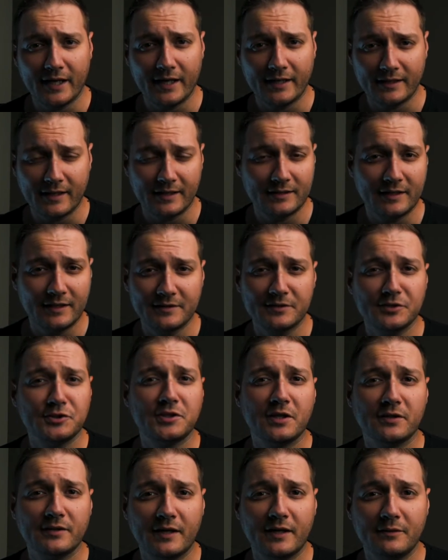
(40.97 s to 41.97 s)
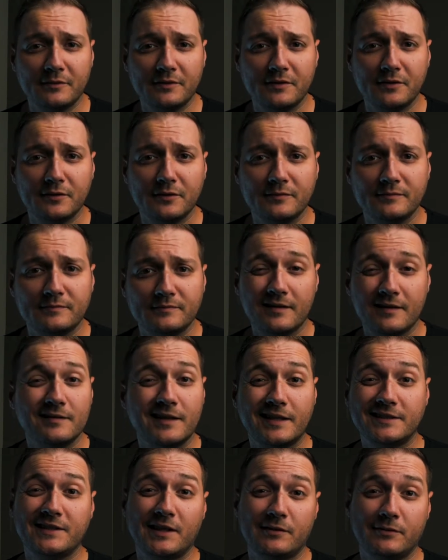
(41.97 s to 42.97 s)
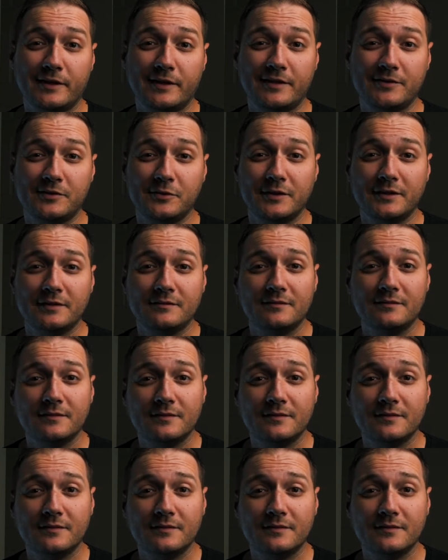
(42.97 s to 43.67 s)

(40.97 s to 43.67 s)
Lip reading: and I'd like to share that with you. Let's get right into it.